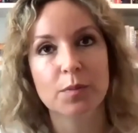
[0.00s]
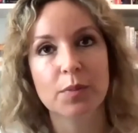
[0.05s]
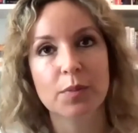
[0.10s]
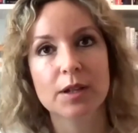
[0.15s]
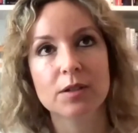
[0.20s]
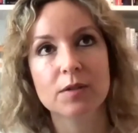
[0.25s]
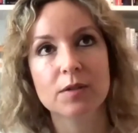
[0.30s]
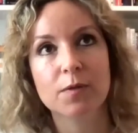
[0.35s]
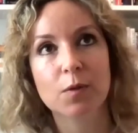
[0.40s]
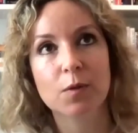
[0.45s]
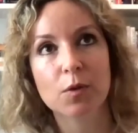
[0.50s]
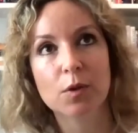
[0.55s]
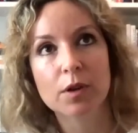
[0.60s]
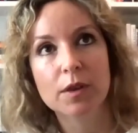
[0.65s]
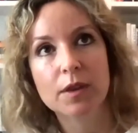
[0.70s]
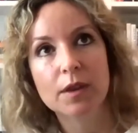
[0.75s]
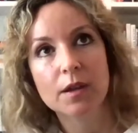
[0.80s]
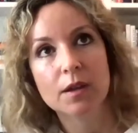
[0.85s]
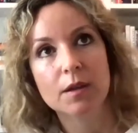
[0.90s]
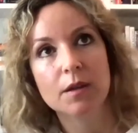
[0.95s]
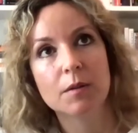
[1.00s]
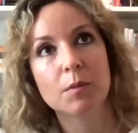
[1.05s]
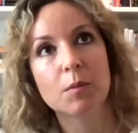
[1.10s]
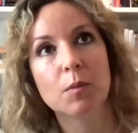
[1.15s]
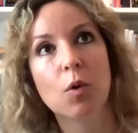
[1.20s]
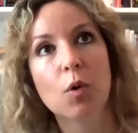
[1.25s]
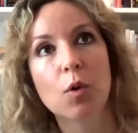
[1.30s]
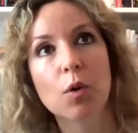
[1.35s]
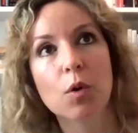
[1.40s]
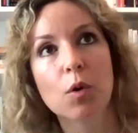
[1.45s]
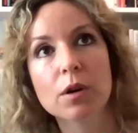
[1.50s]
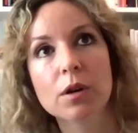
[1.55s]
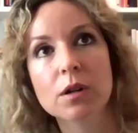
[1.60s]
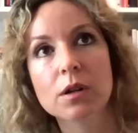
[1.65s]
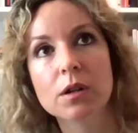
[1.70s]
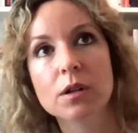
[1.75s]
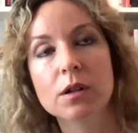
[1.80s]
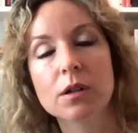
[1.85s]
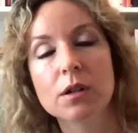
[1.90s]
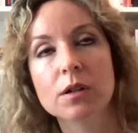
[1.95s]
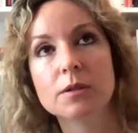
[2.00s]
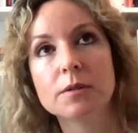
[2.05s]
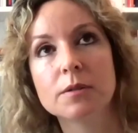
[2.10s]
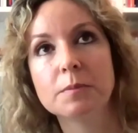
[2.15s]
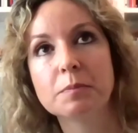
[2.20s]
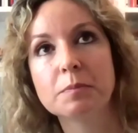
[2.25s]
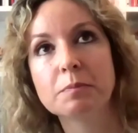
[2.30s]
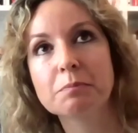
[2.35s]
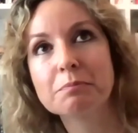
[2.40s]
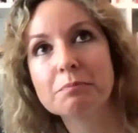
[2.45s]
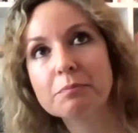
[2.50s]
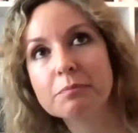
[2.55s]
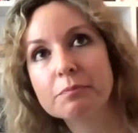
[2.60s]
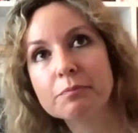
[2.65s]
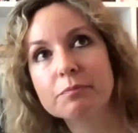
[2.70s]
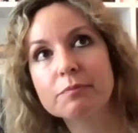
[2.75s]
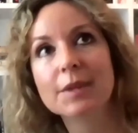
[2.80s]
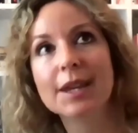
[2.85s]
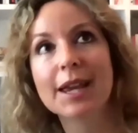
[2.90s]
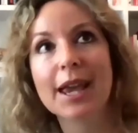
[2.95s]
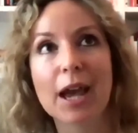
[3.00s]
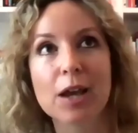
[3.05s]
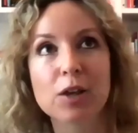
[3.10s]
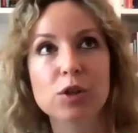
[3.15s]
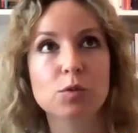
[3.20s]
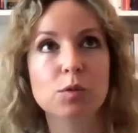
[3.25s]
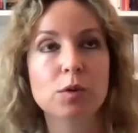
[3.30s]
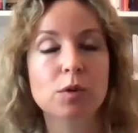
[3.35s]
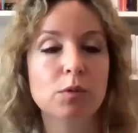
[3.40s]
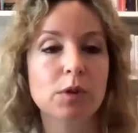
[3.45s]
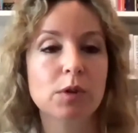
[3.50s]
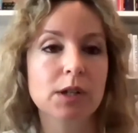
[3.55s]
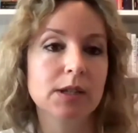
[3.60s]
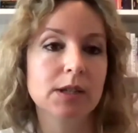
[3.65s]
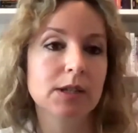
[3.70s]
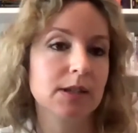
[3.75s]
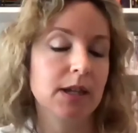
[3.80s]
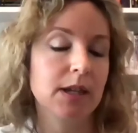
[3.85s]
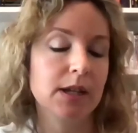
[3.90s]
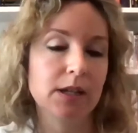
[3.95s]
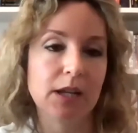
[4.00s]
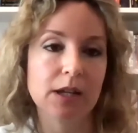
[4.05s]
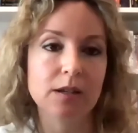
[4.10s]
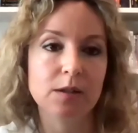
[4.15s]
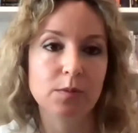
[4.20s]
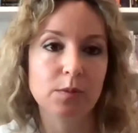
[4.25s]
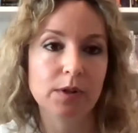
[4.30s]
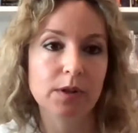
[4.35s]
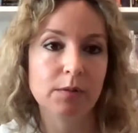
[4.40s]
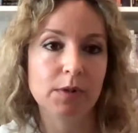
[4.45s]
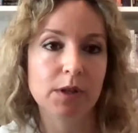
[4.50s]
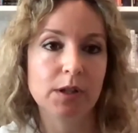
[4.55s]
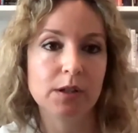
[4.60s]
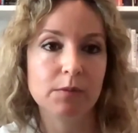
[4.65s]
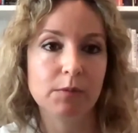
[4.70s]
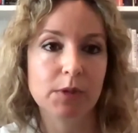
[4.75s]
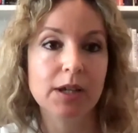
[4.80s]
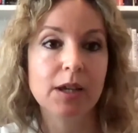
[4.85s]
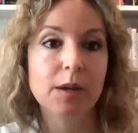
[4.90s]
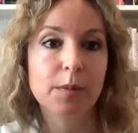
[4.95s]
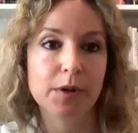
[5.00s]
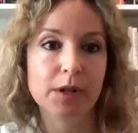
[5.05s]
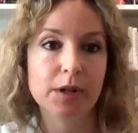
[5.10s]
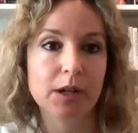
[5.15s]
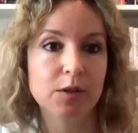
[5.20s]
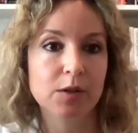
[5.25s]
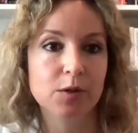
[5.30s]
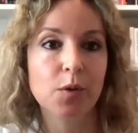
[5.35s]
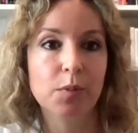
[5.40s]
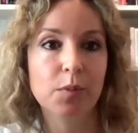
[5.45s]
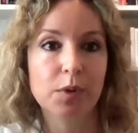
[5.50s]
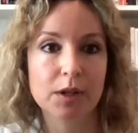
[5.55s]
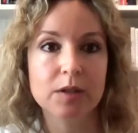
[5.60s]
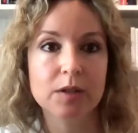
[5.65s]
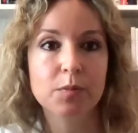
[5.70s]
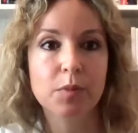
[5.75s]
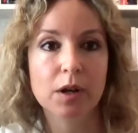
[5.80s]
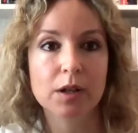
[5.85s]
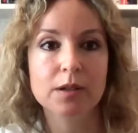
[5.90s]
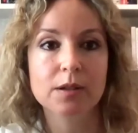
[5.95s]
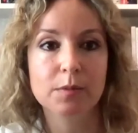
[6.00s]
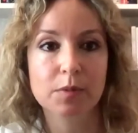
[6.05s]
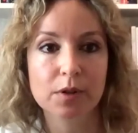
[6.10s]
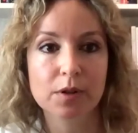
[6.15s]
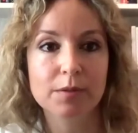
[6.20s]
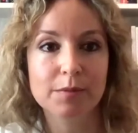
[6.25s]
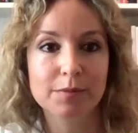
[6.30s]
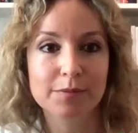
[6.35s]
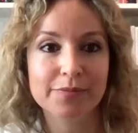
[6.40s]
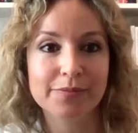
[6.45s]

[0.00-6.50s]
But for the more um, casual ones, then yes, we, we, we keep it as open as possible.